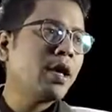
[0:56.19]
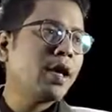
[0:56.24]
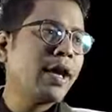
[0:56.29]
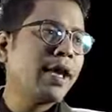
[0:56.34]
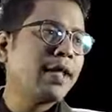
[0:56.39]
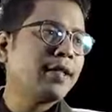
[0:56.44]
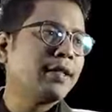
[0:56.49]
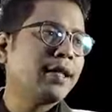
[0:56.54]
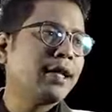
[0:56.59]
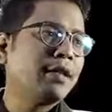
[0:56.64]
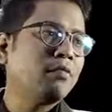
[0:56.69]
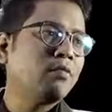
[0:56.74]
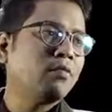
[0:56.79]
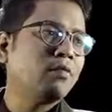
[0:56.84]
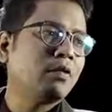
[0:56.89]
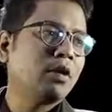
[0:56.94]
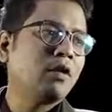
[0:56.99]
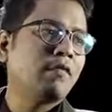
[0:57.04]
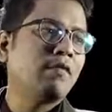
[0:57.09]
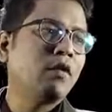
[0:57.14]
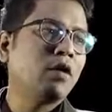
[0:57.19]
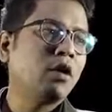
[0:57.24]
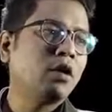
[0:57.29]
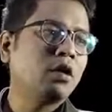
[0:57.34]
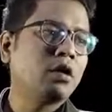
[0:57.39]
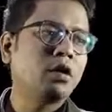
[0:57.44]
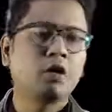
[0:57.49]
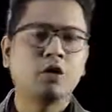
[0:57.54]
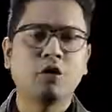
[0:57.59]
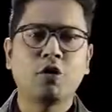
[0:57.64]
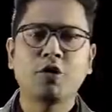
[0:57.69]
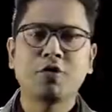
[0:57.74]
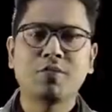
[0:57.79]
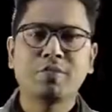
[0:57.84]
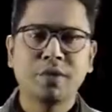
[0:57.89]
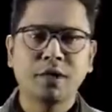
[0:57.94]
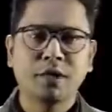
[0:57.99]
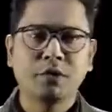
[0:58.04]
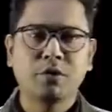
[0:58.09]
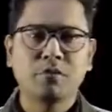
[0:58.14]
and then we have got Lord
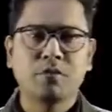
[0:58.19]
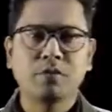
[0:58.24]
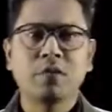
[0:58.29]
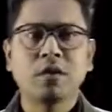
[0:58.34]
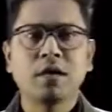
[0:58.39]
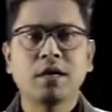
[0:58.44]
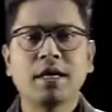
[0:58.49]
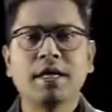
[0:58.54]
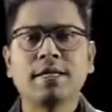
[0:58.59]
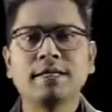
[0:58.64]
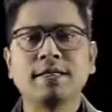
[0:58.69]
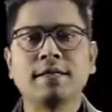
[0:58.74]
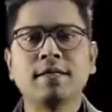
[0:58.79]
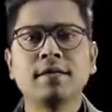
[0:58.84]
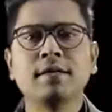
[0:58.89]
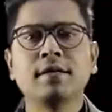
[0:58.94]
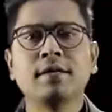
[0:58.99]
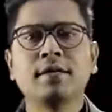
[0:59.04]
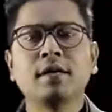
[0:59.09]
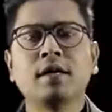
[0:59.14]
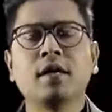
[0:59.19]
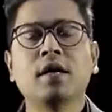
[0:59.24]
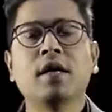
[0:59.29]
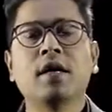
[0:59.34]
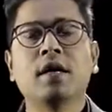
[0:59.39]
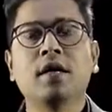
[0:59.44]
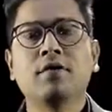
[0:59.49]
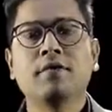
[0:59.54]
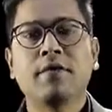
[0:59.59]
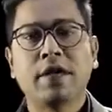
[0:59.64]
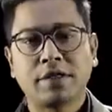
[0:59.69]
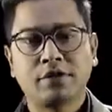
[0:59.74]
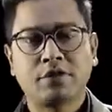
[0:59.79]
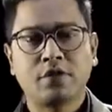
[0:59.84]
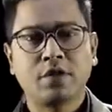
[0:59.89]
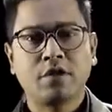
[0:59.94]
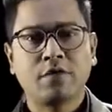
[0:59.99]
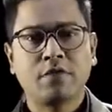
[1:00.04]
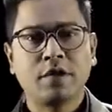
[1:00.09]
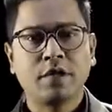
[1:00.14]
Minto as the
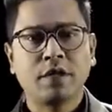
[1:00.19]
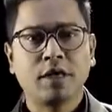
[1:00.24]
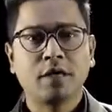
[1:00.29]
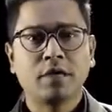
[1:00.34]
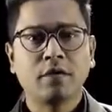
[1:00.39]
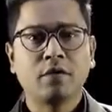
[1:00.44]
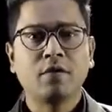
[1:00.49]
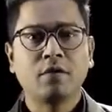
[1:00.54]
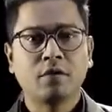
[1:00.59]
Viceroy of India.